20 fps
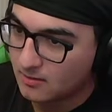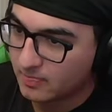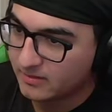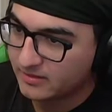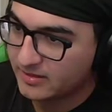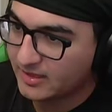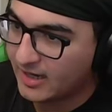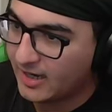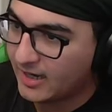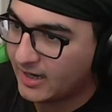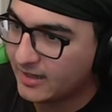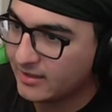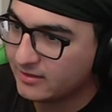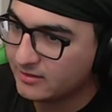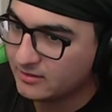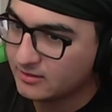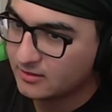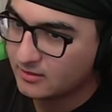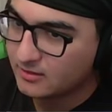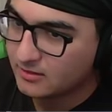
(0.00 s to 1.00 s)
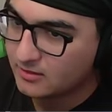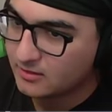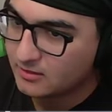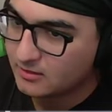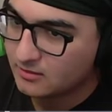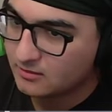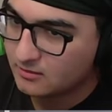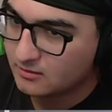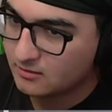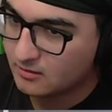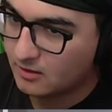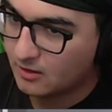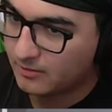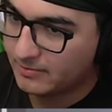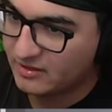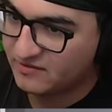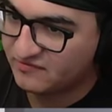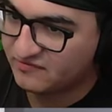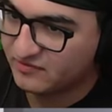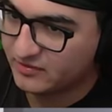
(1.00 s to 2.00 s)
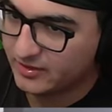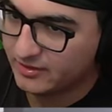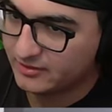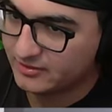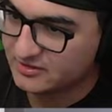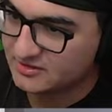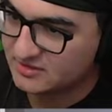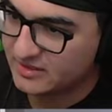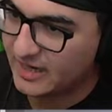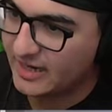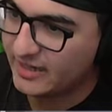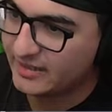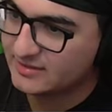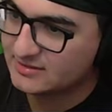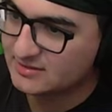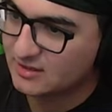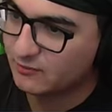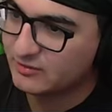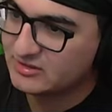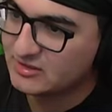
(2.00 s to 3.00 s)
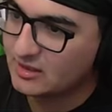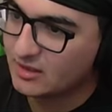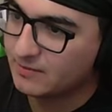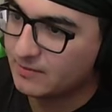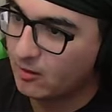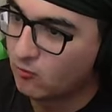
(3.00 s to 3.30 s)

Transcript: God. Oh, I'm out of flares. Guys, can we talk about...